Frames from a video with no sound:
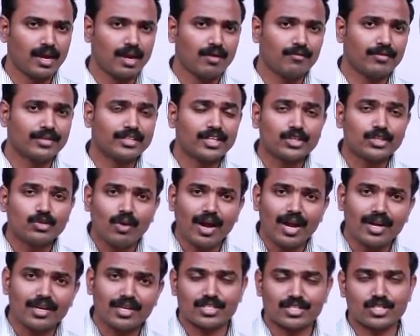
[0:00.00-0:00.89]
whether you
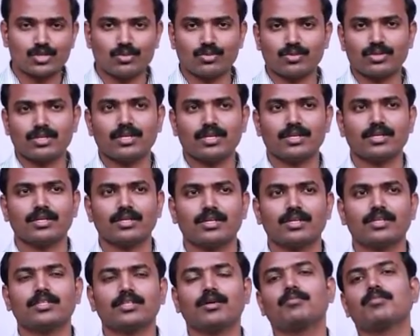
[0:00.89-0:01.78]
understood
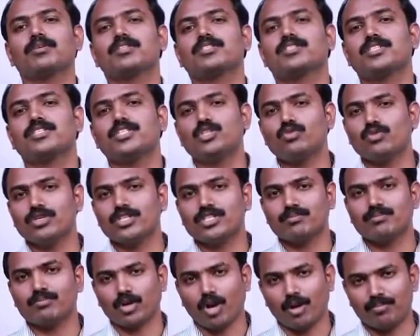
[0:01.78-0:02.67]
the
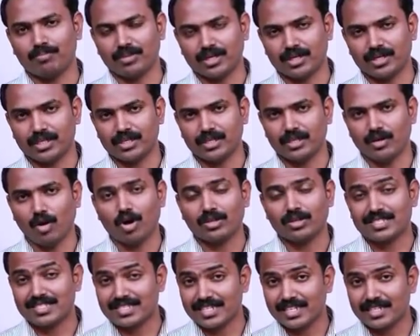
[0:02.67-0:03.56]
situation properly or
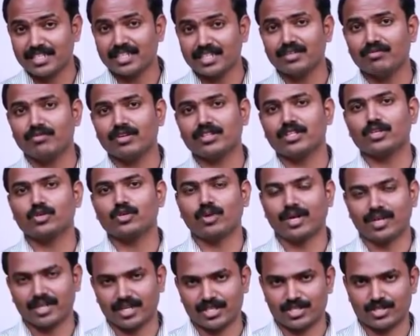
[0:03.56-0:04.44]
the setting, whether you
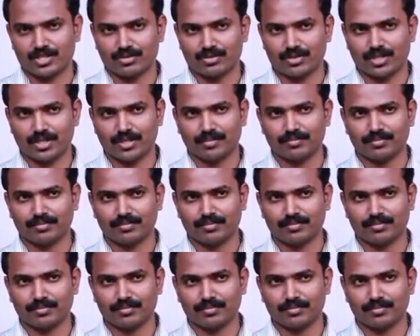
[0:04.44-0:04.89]
understood,